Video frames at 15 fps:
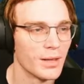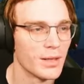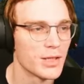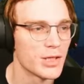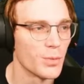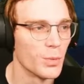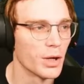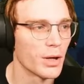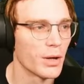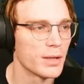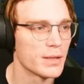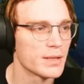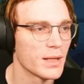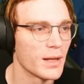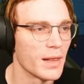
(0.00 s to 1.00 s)
So we're going
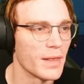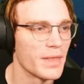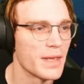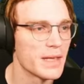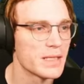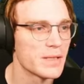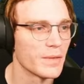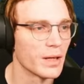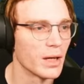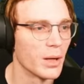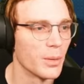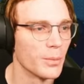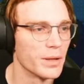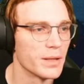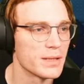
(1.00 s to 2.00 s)
to like this thing,
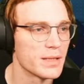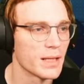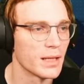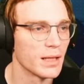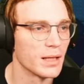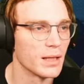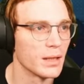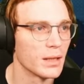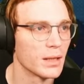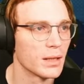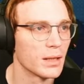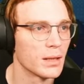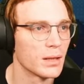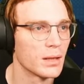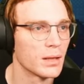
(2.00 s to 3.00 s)
aren't we? The ticket here.
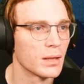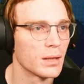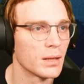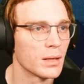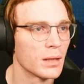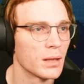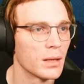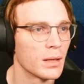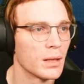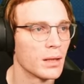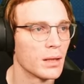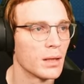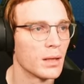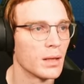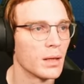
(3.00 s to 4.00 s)

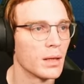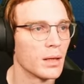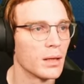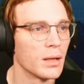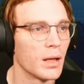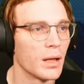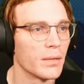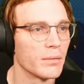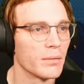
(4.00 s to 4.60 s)
Yeah. The